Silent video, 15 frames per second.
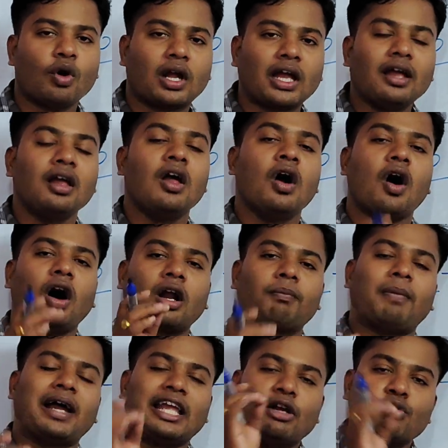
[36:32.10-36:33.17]
okay,
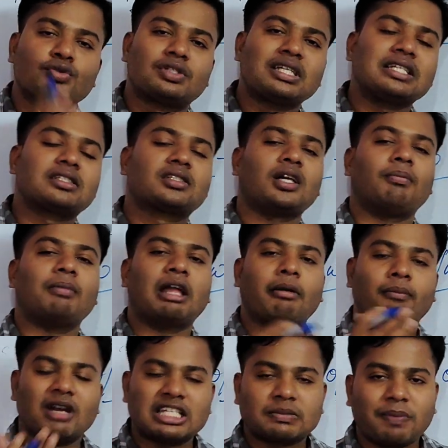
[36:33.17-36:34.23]
or by using
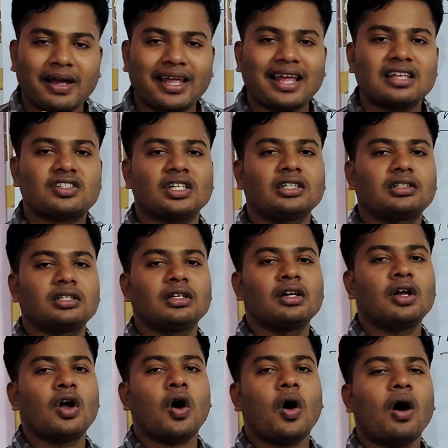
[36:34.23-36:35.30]
some emulsifying agent,
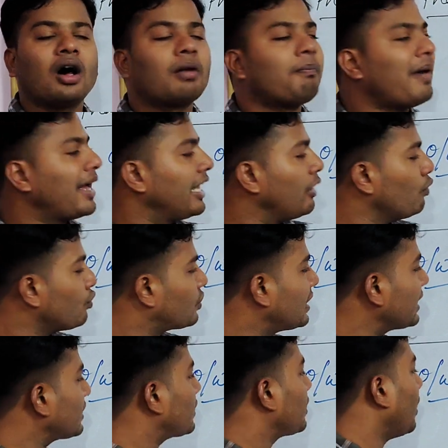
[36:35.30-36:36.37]
or by using